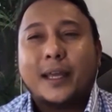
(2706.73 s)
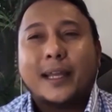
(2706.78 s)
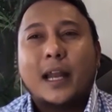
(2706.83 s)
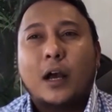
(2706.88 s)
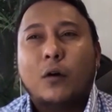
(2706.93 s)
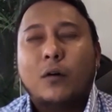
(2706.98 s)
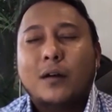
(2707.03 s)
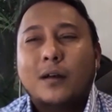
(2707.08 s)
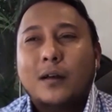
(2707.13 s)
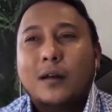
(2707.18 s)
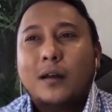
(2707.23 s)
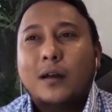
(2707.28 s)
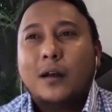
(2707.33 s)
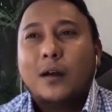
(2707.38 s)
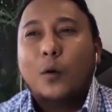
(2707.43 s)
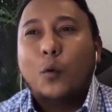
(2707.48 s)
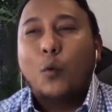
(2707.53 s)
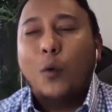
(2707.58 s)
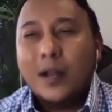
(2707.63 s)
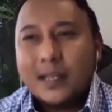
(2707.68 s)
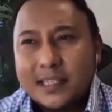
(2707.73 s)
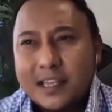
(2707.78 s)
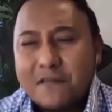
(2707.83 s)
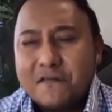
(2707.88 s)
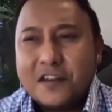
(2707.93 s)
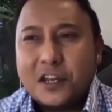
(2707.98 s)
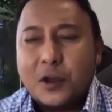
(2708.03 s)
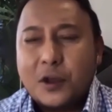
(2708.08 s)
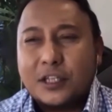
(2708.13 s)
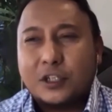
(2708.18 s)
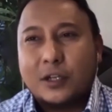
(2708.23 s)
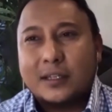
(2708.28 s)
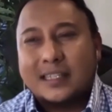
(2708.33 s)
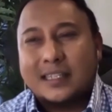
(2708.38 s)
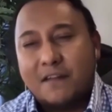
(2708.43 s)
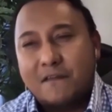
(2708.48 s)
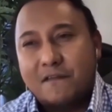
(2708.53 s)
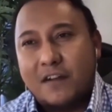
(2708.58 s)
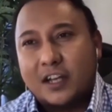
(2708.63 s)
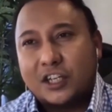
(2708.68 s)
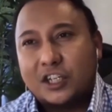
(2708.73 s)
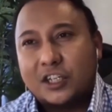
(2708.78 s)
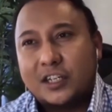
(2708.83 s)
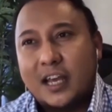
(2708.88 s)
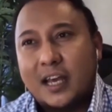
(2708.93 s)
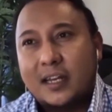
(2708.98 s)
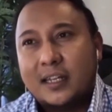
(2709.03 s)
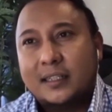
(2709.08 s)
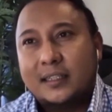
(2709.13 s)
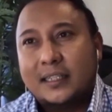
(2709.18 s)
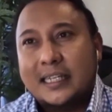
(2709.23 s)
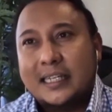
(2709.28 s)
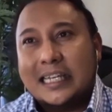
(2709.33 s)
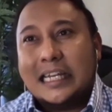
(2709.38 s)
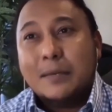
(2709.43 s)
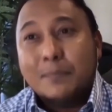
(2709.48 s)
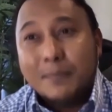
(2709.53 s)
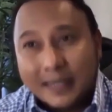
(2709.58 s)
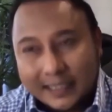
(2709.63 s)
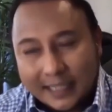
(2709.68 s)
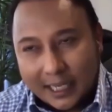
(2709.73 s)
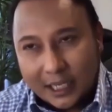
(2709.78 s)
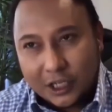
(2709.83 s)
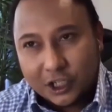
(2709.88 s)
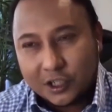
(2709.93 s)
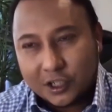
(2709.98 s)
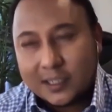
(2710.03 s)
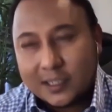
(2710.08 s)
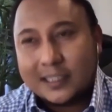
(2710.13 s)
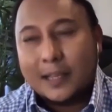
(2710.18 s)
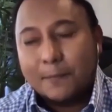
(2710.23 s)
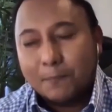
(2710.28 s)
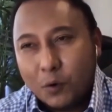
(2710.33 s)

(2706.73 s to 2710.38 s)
Okay, now, WhatsApp video has got some functionality limitations.